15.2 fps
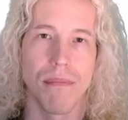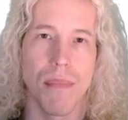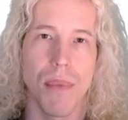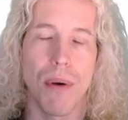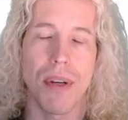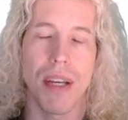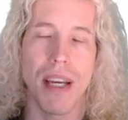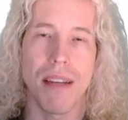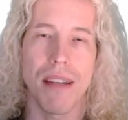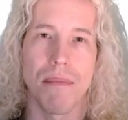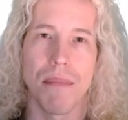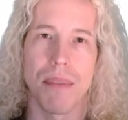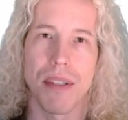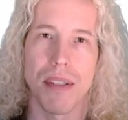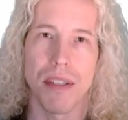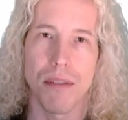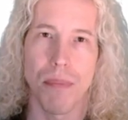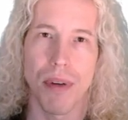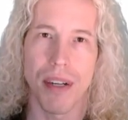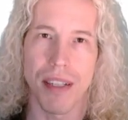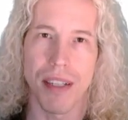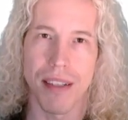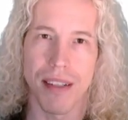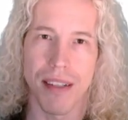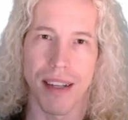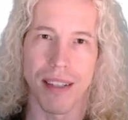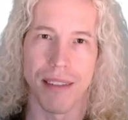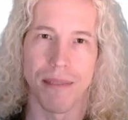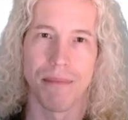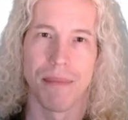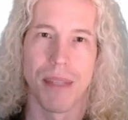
Okay, this part is done,